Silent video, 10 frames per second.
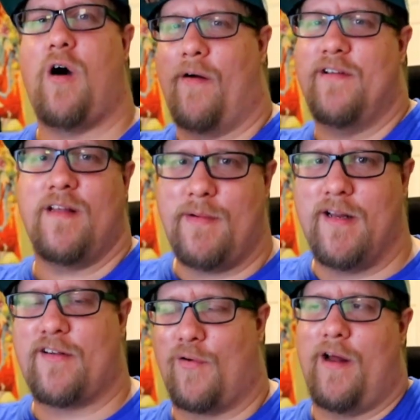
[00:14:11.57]
obviously
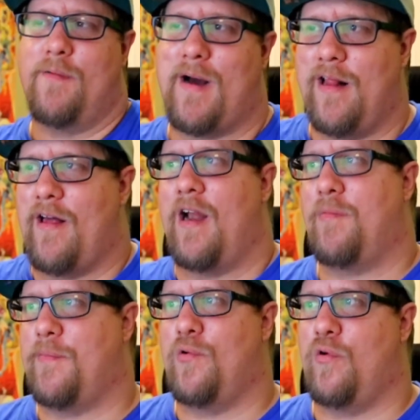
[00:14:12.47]
being surrounded by a lot
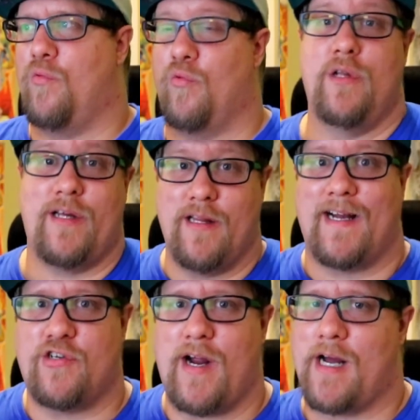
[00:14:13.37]
of people who really
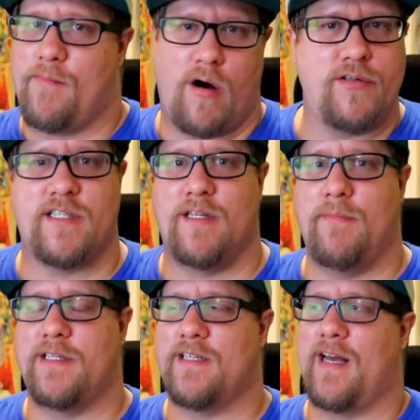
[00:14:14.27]
like Dragon Ball just as
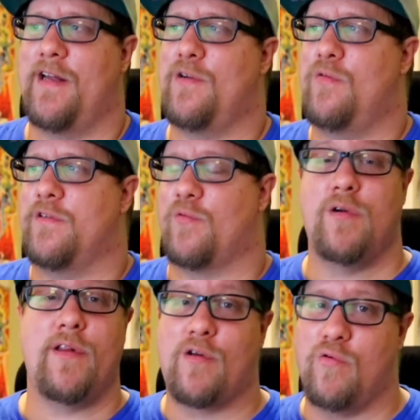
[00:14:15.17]
much as I do was a really